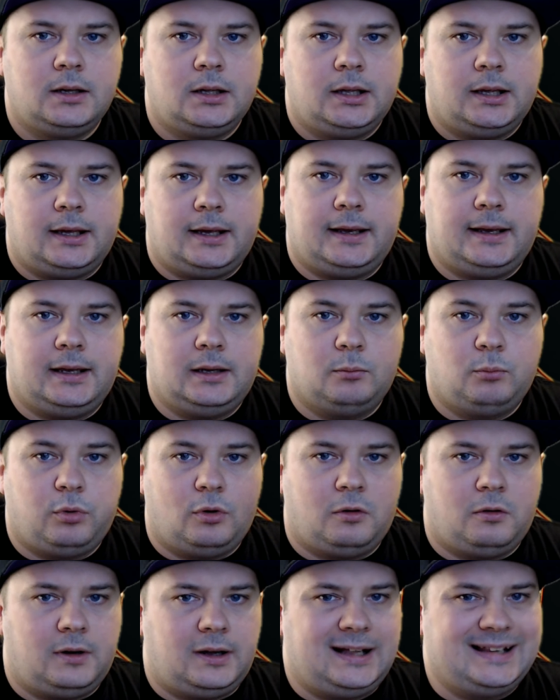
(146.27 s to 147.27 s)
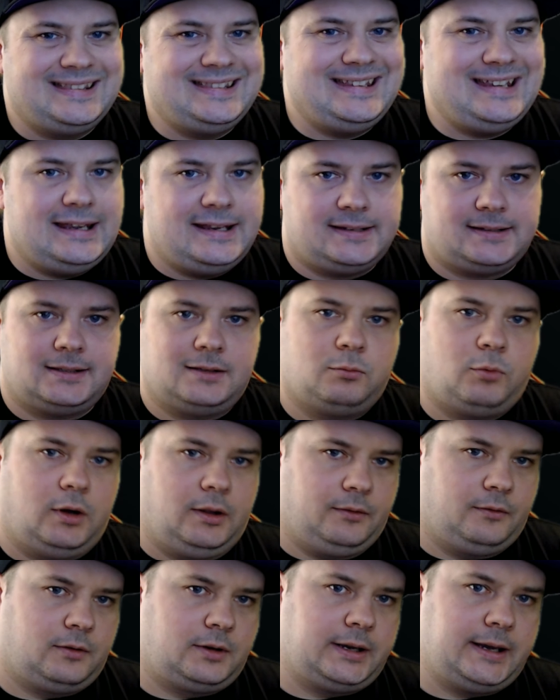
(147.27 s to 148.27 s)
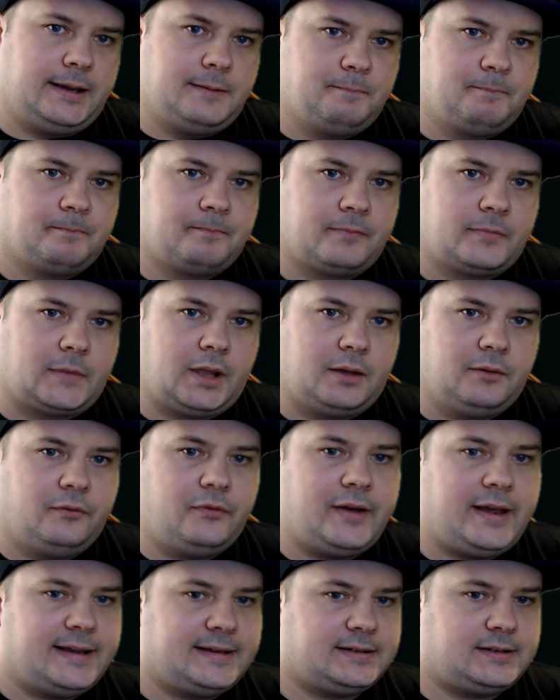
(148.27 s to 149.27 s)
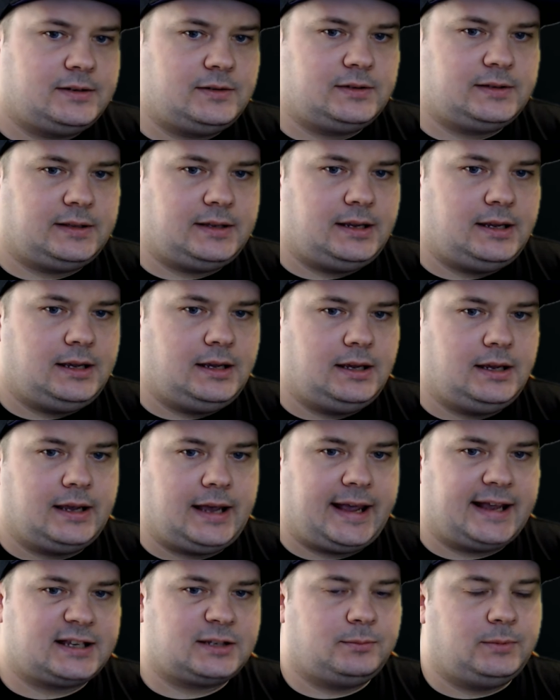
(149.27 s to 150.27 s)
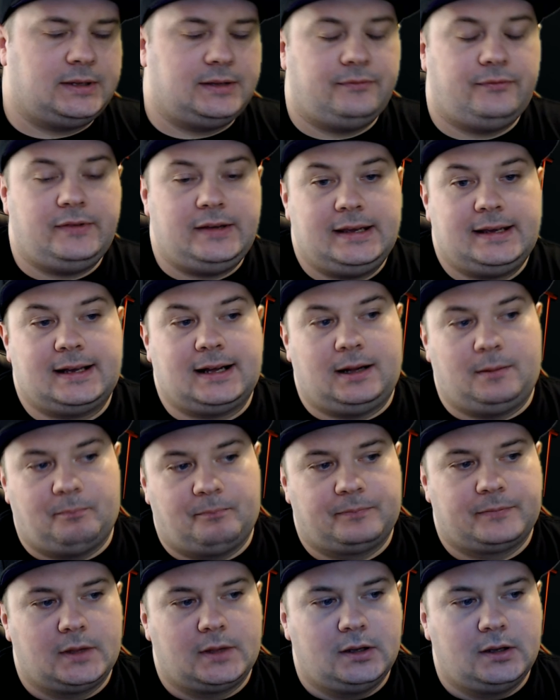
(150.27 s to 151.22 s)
but a decent one. Okay, versus the XSplit VCam.